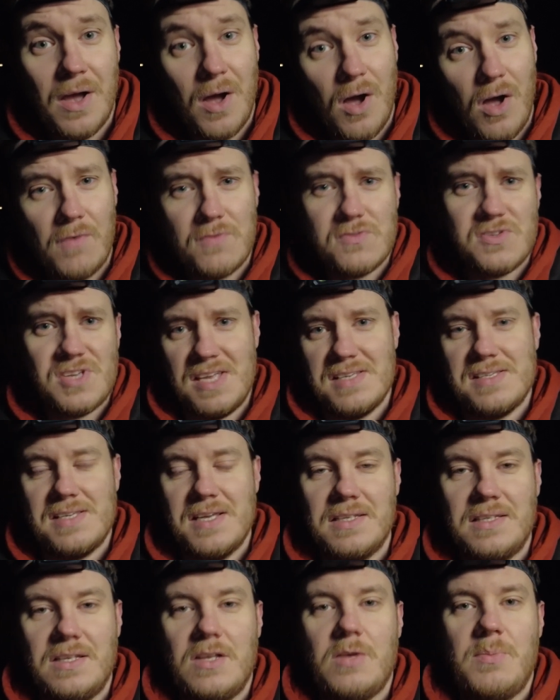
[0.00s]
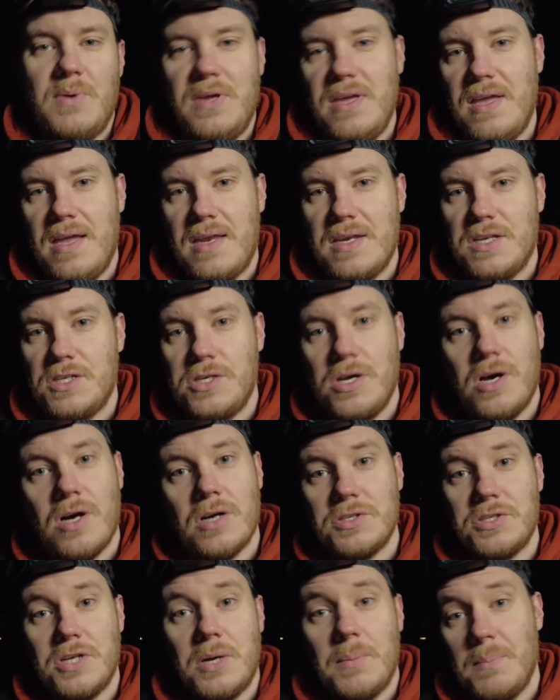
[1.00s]
offsets it a little bit, and it's
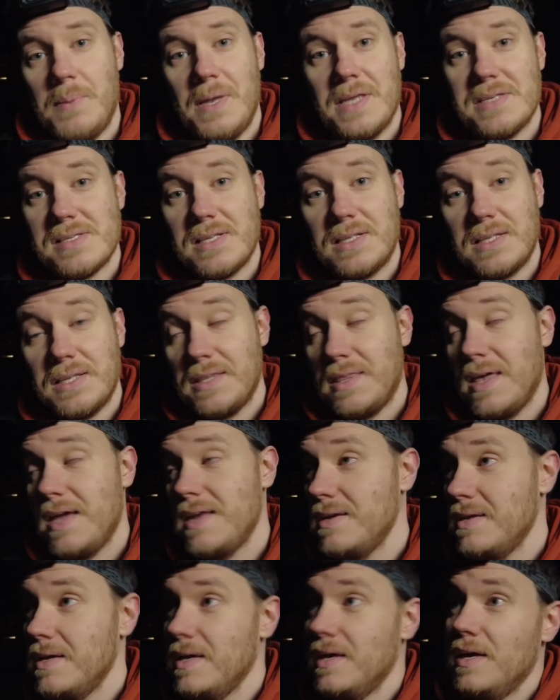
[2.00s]
your job basically then